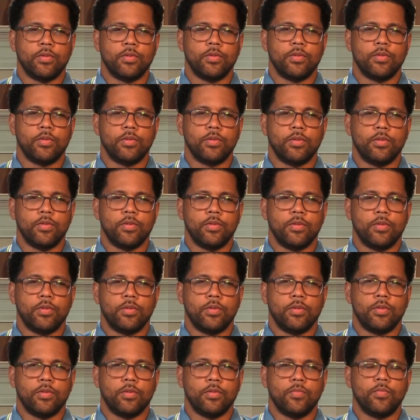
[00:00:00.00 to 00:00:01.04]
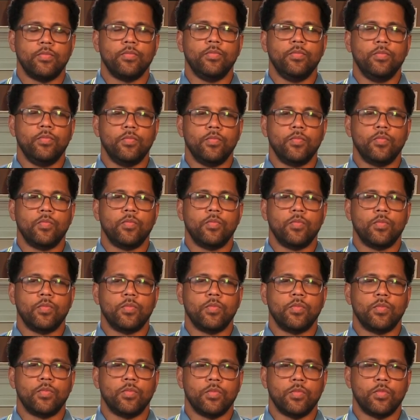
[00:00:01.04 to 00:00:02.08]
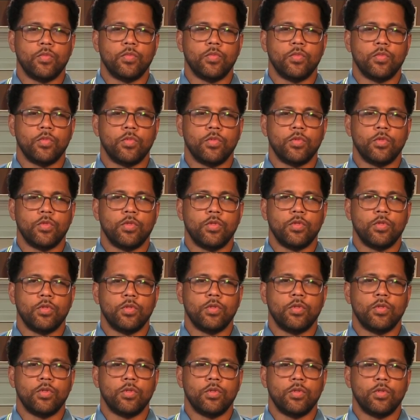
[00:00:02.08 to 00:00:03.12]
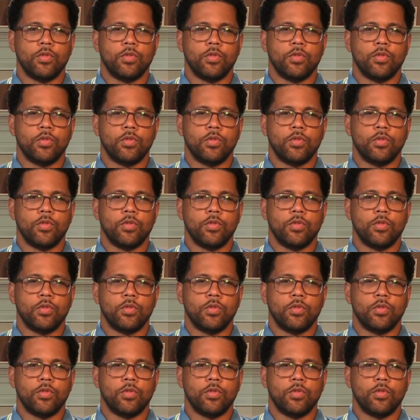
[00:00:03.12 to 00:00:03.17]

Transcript: (not speaking)